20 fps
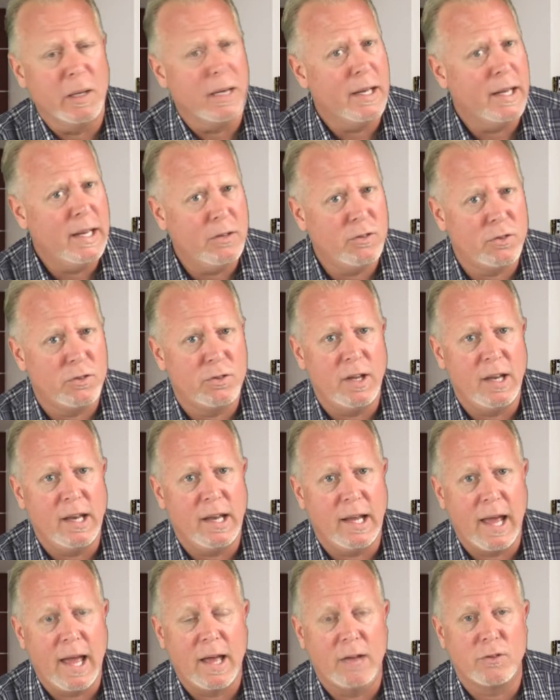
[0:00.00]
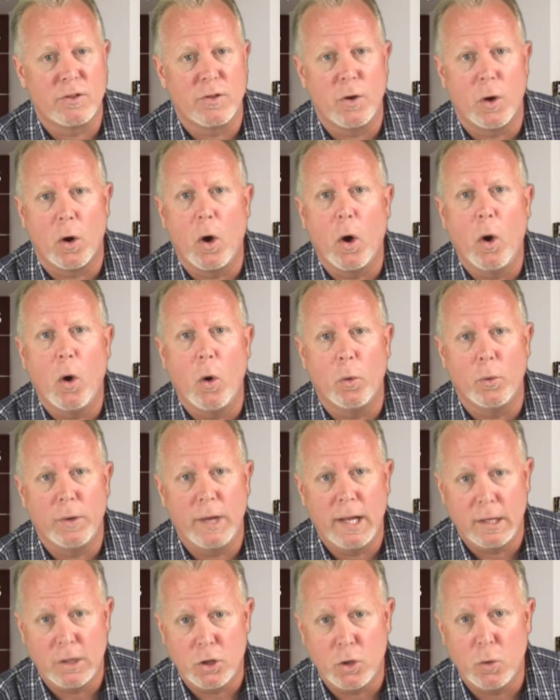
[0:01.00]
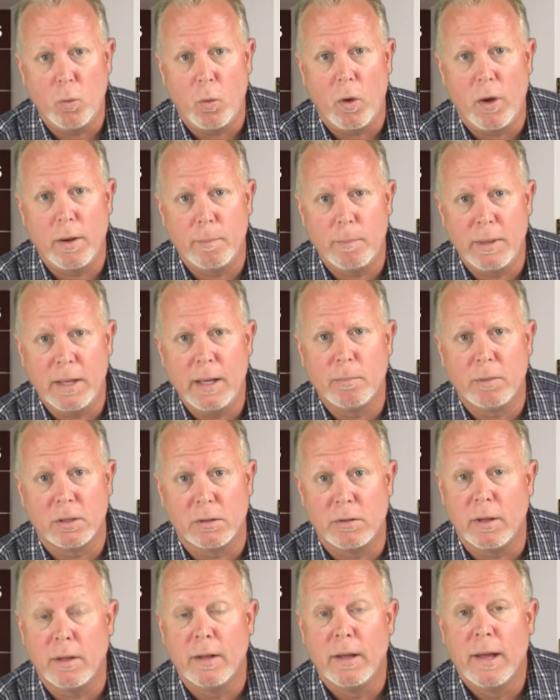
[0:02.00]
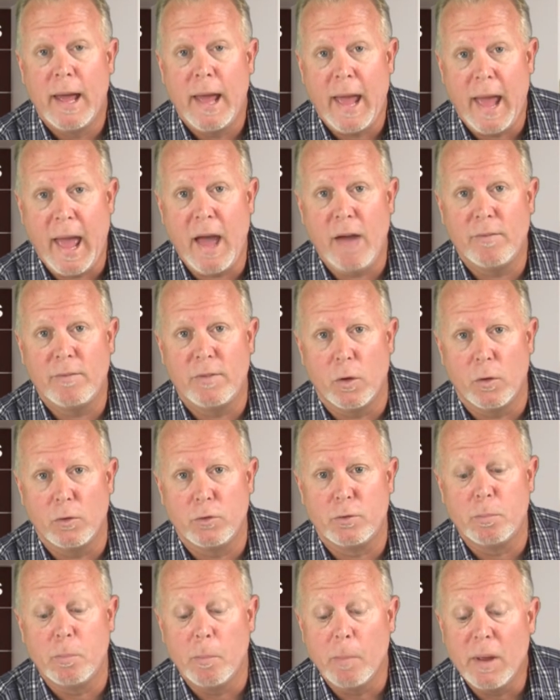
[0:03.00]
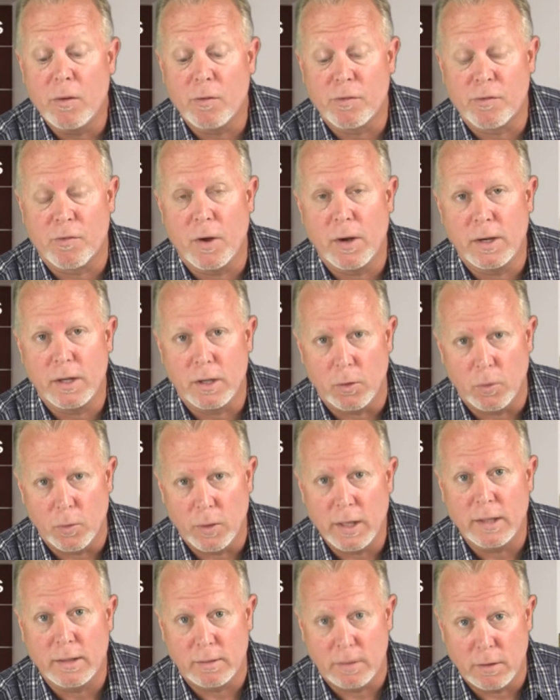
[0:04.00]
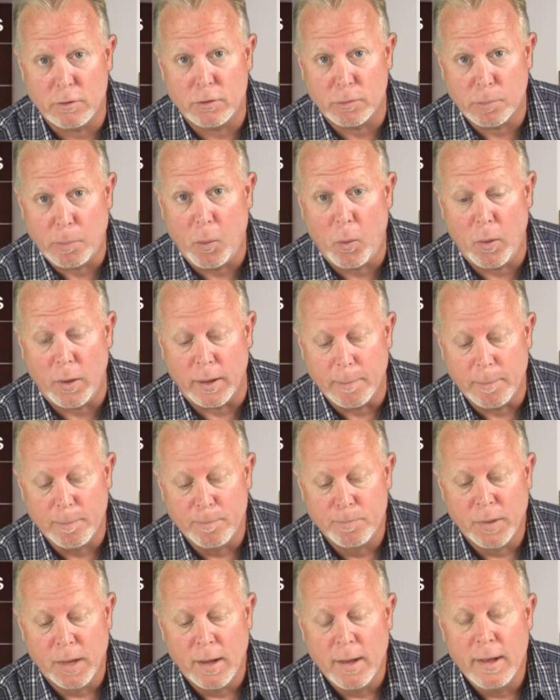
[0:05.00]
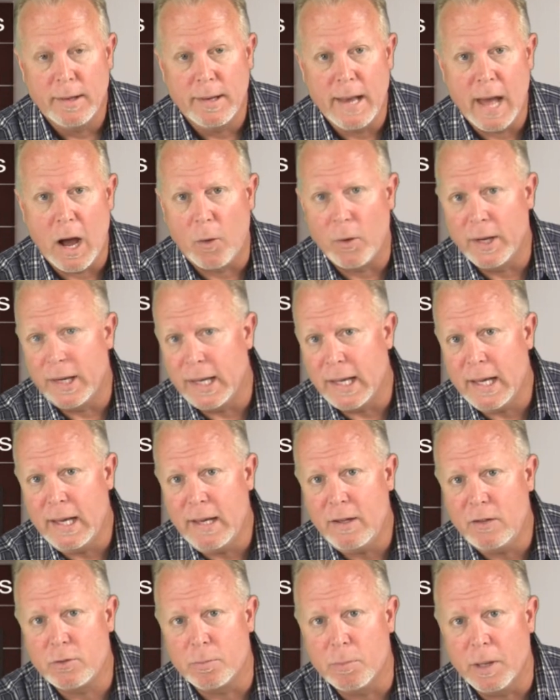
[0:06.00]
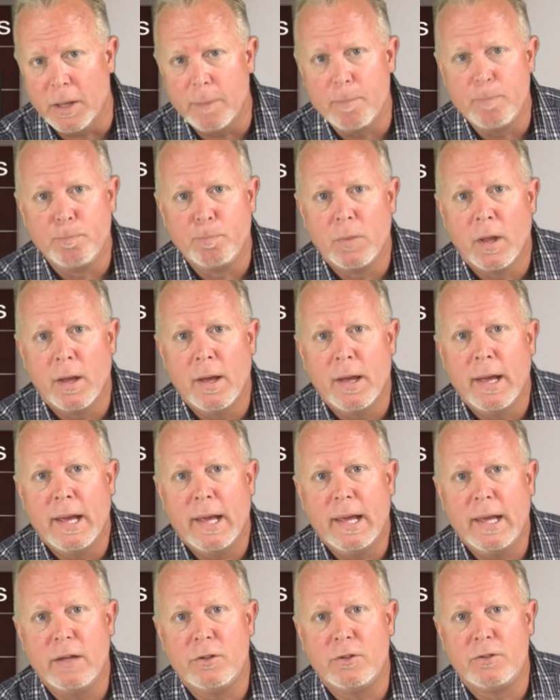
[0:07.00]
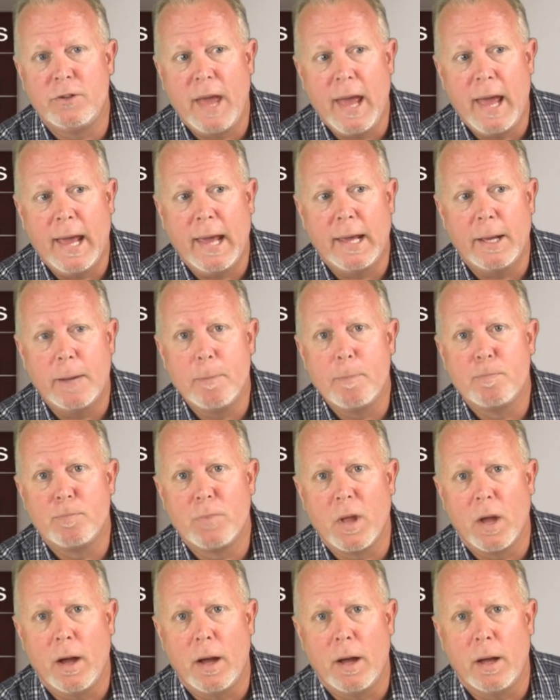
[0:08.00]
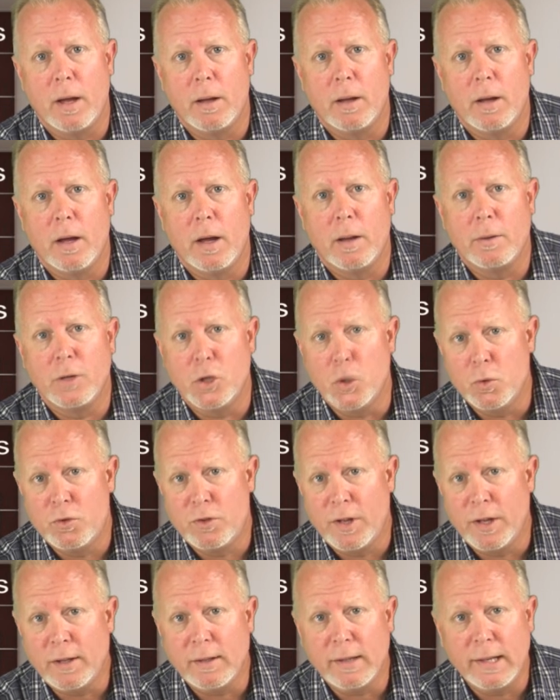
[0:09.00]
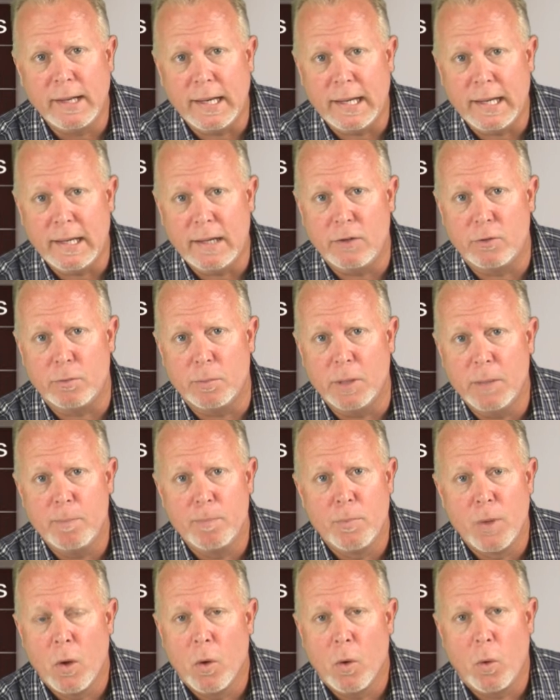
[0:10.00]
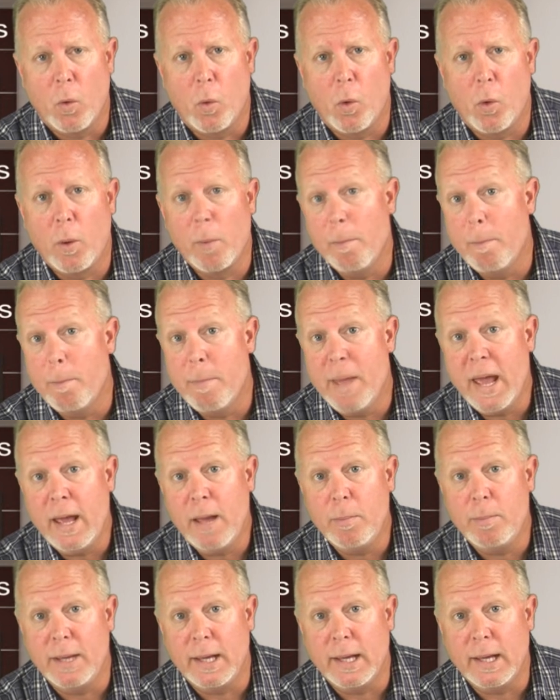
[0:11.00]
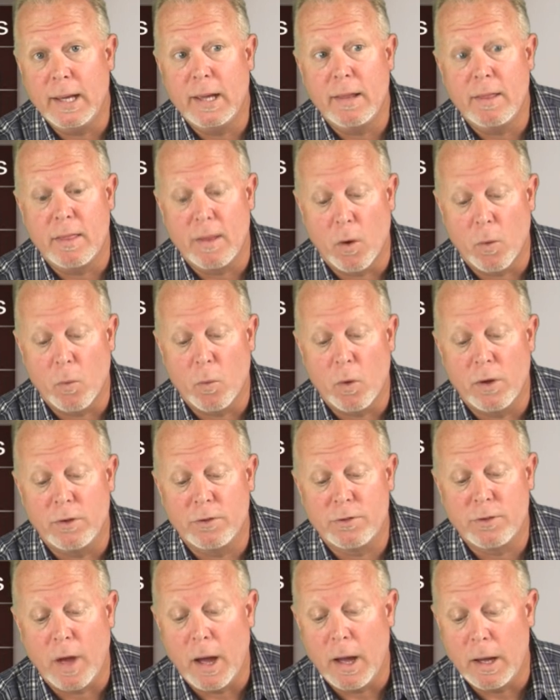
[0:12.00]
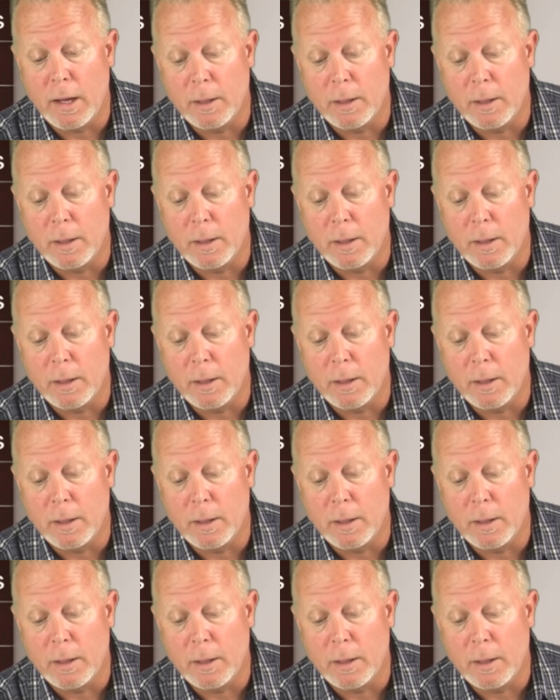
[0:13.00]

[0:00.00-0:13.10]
but each city has their own, and you want to be able to have those in front of you at this point. Now an easement is a utility easement, or maybe there was